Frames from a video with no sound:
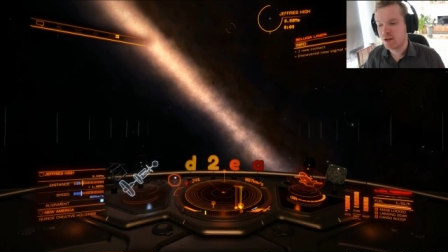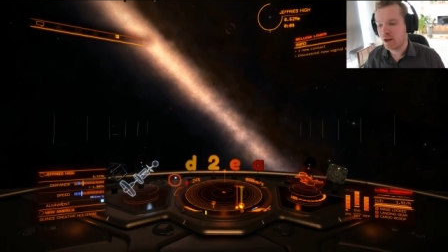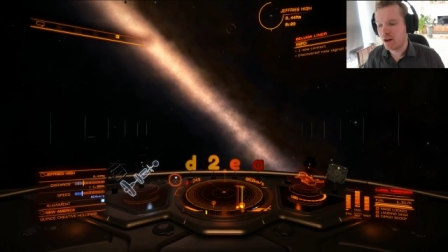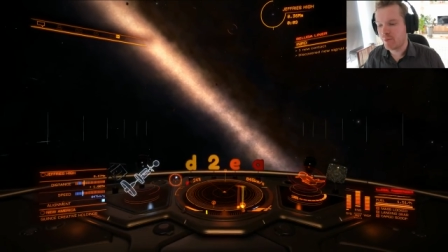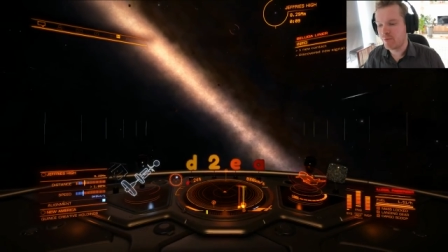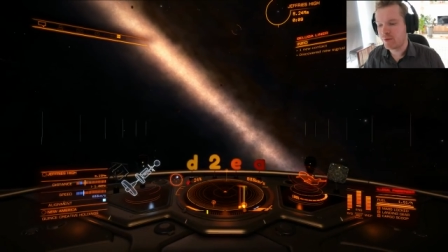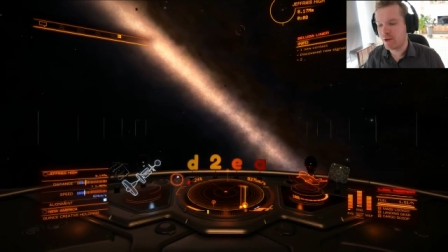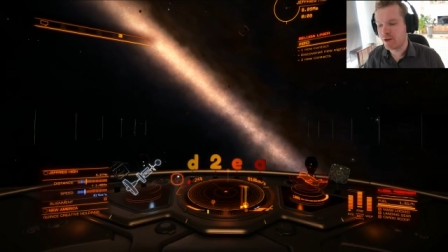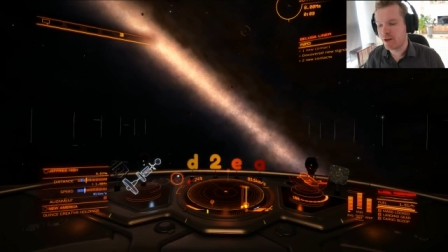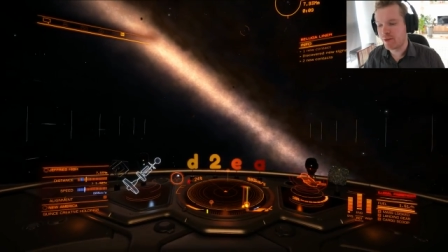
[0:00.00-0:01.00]
Um,
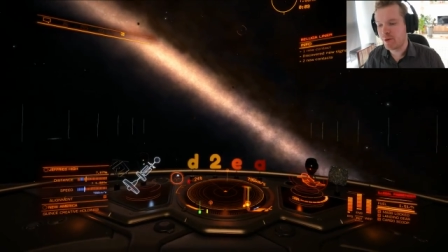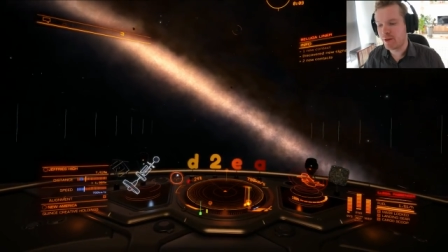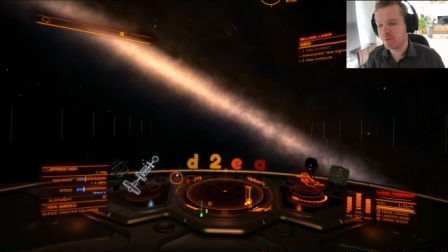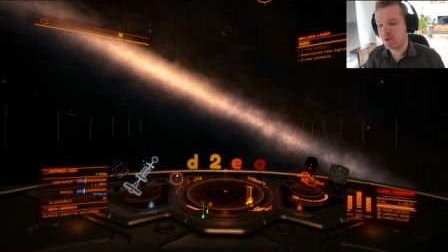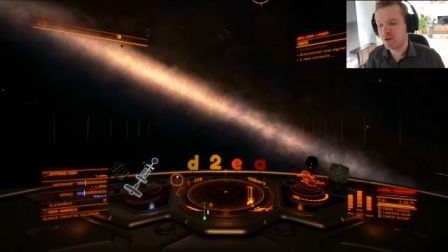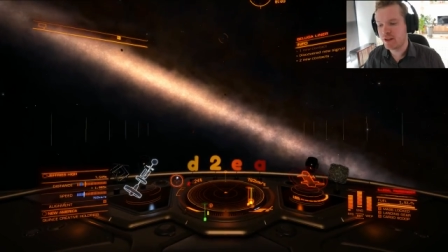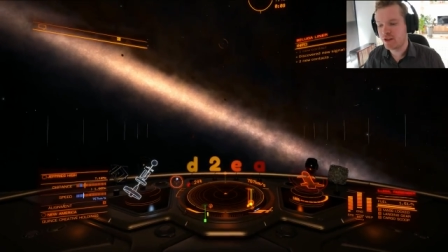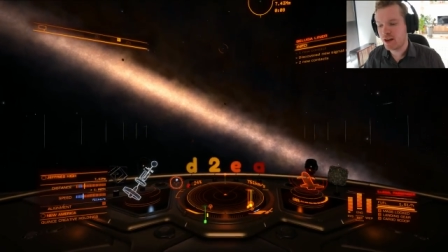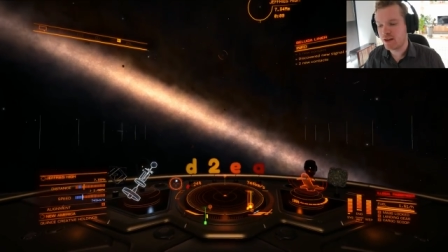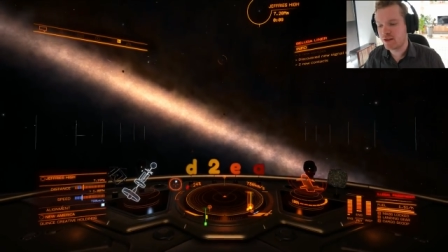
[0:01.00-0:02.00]
down here at the bottom, you can see
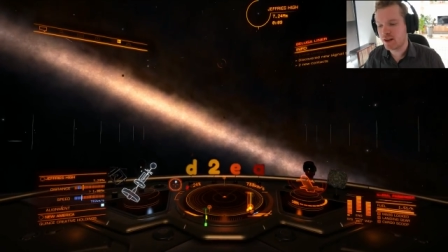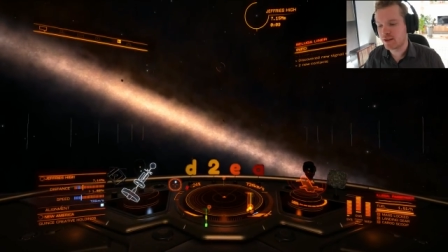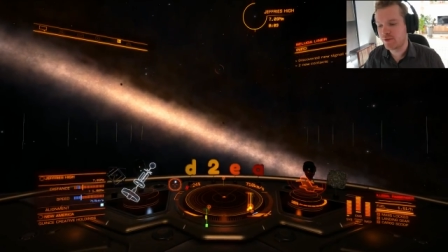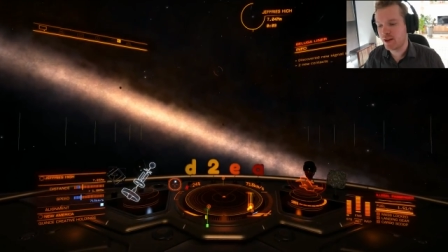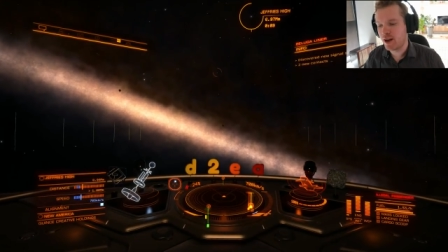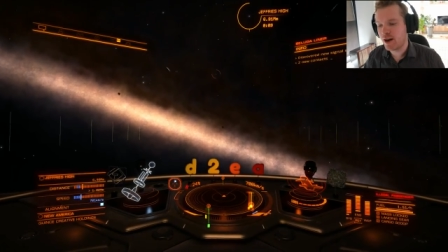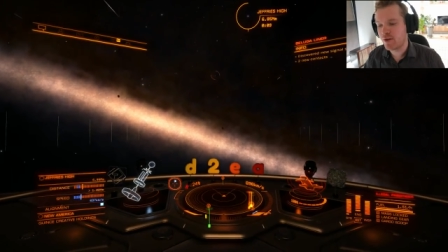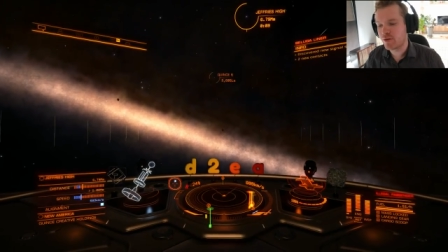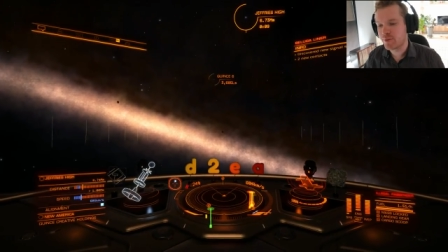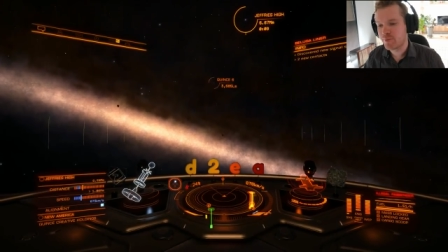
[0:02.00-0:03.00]
changes as I fly around,